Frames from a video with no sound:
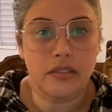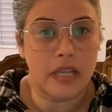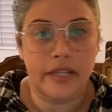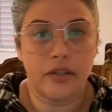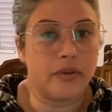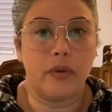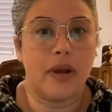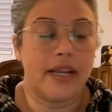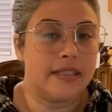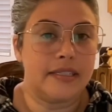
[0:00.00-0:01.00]
I don't know
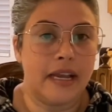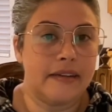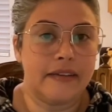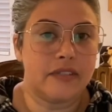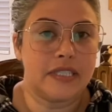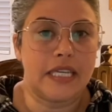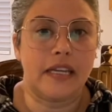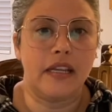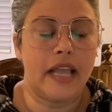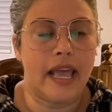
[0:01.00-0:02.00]
why I never
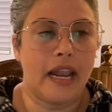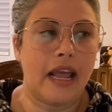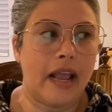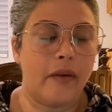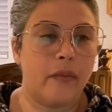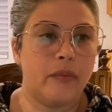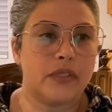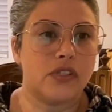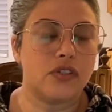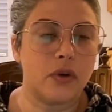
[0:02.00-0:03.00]
did. And I was
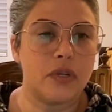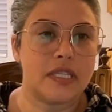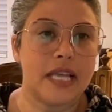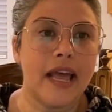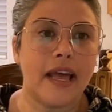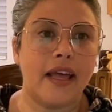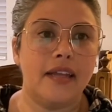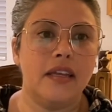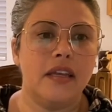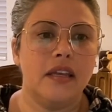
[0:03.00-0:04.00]
so
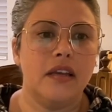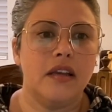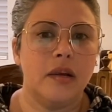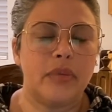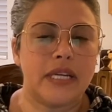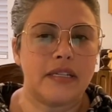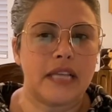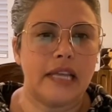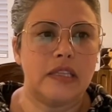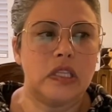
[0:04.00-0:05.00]
sad because
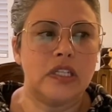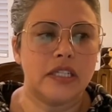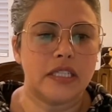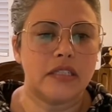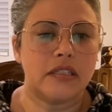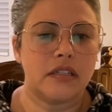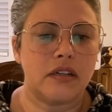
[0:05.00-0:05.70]
I looked